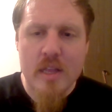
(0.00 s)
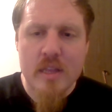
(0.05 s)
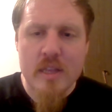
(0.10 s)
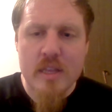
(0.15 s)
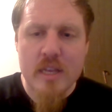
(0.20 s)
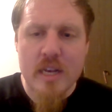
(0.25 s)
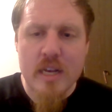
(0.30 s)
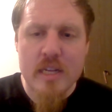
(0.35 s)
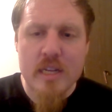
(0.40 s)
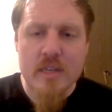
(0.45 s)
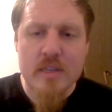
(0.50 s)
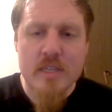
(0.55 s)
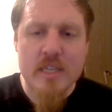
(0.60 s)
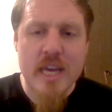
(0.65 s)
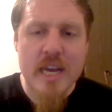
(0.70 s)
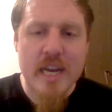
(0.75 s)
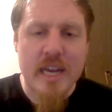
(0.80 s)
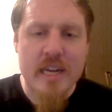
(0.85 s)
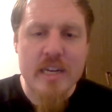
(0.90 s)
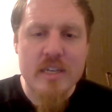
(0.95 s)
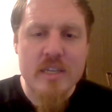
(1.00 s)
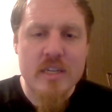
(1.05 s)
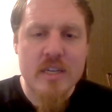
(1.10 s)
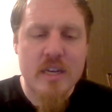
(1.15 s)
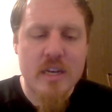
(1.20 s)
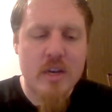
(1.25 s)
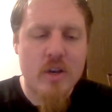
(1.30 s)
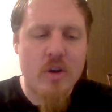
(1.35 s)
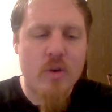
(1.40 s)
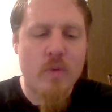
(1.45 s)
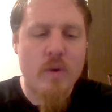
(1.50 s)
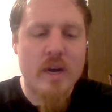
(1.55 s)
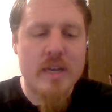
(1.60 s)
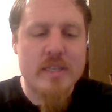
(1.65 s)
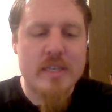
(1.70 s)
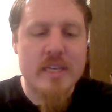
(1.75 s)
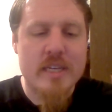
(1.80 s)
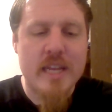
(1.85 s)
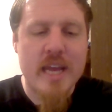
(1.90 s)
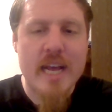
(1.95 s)
The second
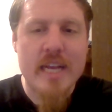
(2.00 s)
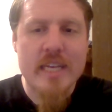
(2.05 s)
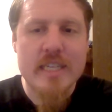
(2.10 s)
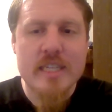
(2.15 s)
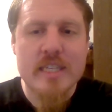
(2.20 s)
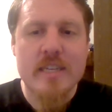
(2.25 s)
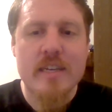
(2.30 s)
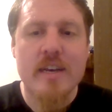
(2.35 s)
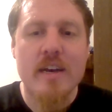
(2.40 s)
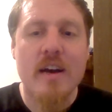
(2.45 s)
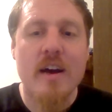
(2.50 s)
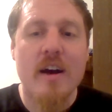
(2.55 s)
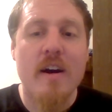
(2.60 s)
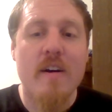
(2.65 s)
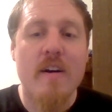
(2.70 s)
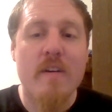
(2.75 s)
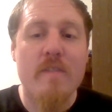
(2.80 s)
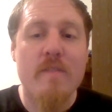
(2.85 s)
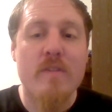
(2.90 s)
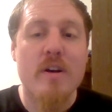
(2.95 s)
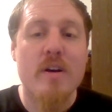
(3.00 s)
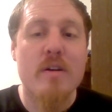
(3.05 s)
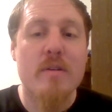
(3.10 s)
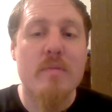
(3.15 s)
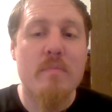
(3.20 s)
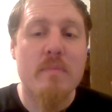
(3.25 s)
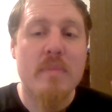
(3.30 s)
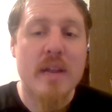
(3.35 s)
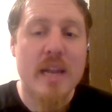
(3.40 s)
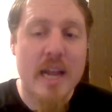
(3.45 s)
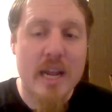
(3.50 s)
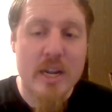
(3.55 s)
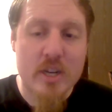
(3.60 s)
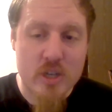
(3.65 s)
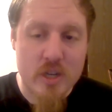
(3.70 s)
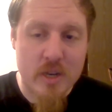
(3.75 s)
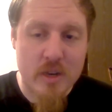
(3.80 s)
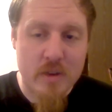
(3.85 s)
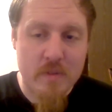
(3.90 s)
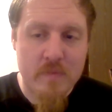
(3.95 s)
was a test of
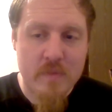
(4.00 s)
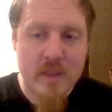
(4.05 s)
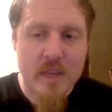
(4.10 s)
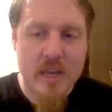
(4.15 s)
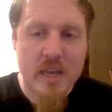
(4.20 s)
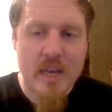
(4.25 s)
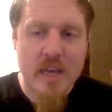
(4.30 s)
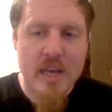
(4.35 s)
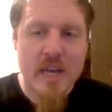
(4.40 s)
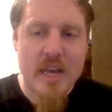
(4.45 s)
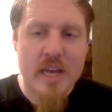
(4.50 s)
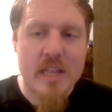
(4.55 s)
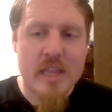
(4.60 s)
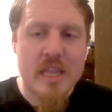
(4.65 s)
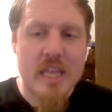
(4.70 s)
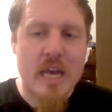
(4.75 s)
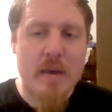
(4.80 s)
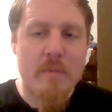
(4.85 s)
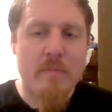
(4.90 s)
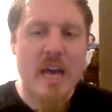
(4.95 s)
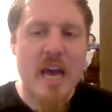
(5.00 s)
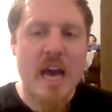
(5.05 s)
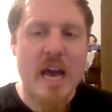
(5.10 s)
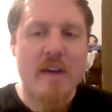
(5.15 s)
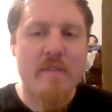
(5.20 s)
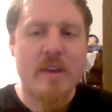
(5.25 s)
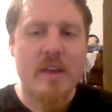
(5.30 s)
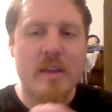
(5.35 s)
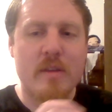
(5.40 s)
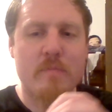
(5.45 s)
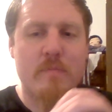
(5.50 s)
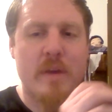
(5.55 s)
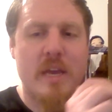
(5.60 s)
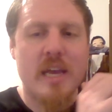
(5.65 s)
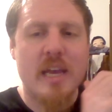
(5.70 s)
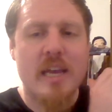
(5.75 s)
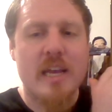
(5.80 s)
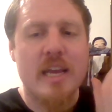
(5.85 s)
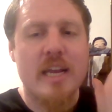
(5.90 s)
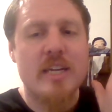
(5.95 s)
pleasure, them having
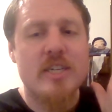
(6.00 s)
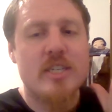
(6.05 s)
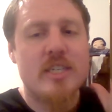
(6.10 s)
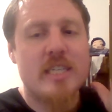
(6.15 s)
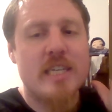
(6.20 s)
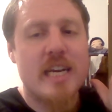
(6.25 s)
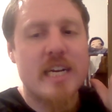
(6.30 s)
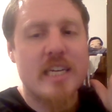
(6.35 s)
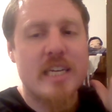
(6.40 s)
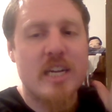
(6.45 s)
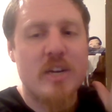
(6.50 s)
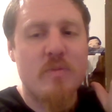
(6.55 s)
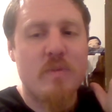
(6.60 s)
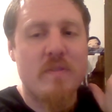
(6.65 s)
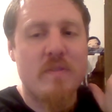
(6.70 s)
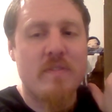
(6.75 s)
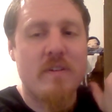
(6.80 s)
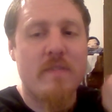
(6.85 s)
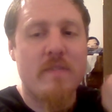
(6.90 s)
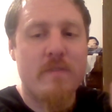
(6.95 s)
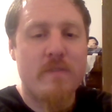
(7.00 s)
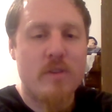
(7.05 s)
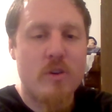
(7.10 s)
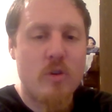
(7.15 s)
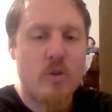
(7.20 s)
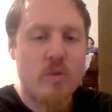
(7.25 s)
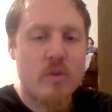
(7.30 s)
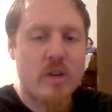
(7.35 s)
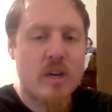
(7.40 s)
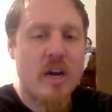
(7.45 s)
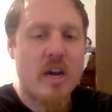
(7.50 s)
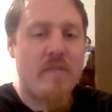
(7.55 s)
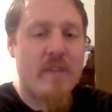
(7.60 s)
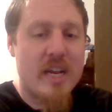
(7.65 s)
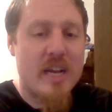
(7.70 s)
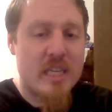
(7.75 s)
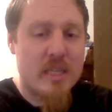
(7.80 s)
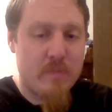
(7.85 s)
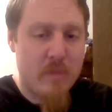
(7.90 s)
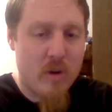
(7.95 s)
been injected with a fluke of
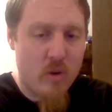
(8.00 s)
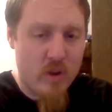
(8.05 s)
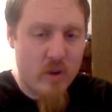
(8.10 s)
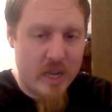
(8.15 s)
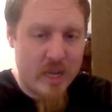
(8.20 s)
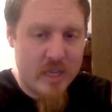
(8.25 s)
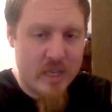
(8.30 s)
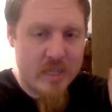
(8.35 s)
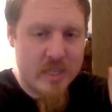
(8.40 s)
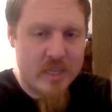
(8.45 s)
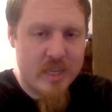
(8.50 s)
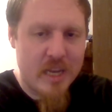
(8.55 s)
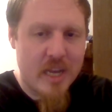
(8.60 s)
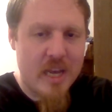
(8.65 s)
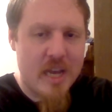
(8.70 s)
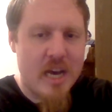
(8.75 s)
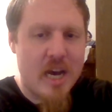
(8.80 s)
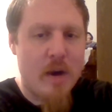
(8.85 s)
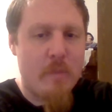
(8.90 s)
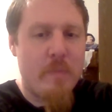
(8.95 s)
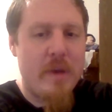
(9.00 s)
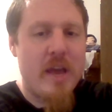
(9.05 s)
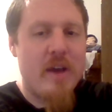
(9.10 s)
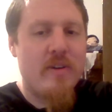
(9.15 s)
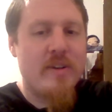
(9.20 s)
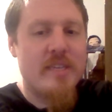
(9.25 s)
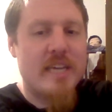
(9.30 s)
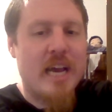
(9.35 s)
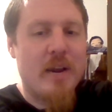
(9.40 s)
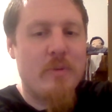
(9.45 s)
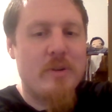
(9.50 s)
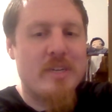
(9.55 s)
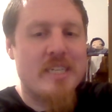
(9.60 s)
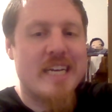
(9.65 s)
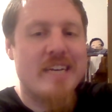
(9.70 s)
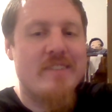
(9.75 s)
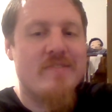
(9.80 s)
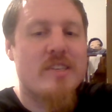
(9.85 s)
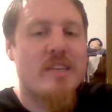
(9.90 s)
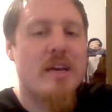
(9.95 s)
Asmodeus, a parasite which
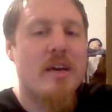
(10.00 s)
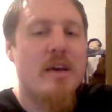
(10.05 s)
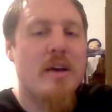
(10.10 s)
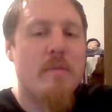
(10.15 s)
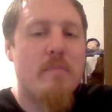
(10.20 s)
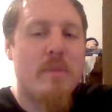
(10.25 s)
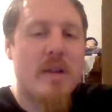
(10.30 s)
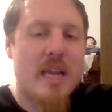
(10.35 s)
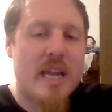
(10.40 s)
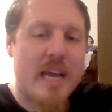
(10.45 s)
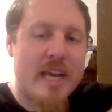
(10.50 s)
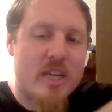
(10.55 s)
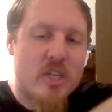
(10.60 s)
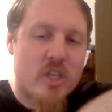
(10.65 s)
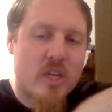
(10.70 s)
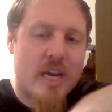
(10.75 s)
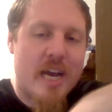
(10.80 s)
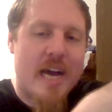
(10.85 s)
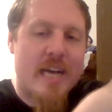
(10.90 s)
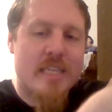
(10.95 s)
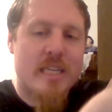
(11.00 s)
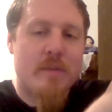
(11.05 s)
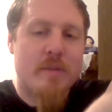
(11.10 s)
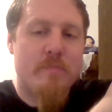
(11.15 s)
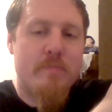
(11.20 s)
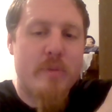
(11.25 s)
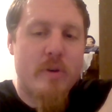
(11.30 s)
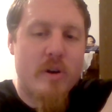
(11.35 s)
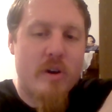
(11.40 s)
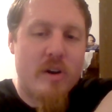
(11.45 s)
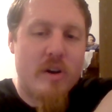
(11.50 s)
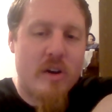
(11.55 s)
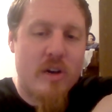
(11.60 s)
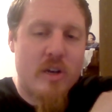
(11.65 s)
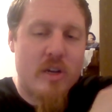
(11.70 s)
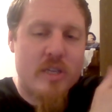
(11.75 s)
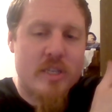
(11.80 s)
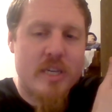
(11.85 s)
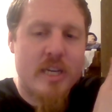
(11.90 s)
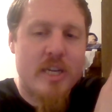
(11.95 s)
gives pleasure as it
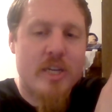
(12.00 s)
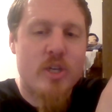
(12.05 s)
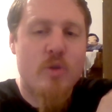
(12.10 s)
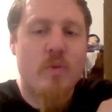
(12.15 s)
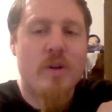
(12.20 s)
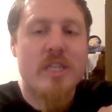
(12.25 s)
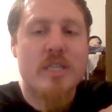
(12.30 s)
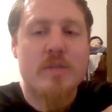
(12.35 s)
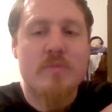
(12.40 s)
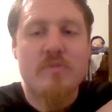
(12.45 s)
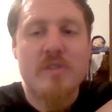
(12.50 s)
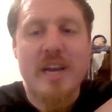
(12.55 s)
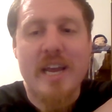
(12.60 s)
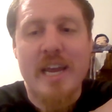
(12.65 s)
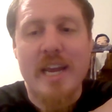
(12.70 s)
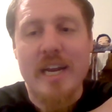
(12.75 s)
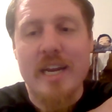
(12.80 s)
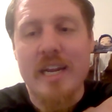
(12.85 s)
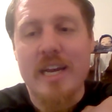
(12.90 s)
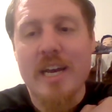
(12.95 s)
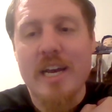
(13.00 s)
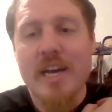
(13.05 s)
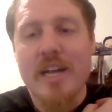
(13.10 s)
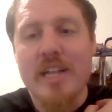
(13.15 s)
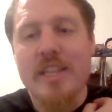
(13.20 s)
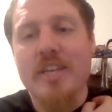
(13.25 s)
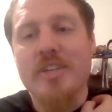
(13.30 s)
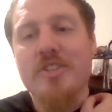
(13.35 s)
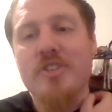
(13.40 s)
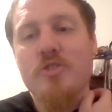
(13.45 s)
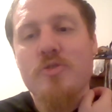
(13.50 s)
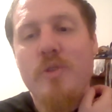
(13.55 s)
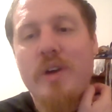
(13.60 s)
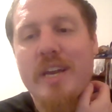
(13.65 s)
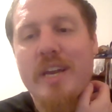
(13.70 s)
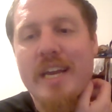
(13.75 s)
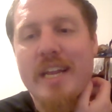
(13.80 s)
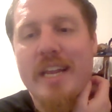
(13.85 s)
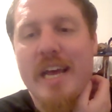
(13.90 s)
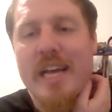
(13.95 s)
burrows into one's brain,
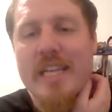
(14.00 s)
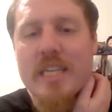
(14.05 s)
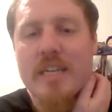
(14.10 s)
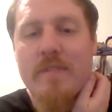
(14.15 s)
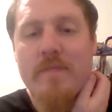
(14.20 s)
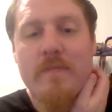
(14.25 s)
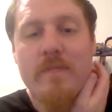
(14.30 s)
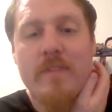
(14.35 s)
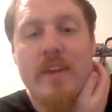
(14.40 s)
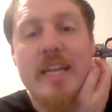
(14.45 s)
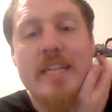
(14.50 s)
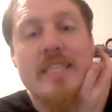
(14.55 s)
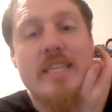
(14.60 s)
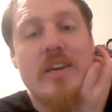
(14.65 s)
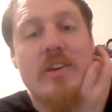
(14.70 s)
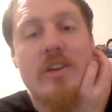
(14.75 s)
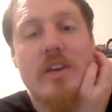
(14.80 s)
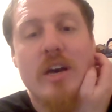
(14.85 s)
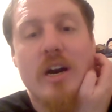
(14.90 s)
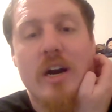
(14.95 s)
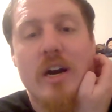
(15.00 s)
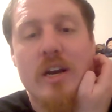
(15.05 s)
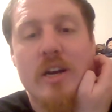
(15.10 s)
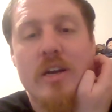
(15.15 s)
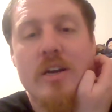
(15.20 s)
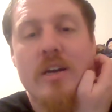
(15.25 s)
destroying it as it feeds their young,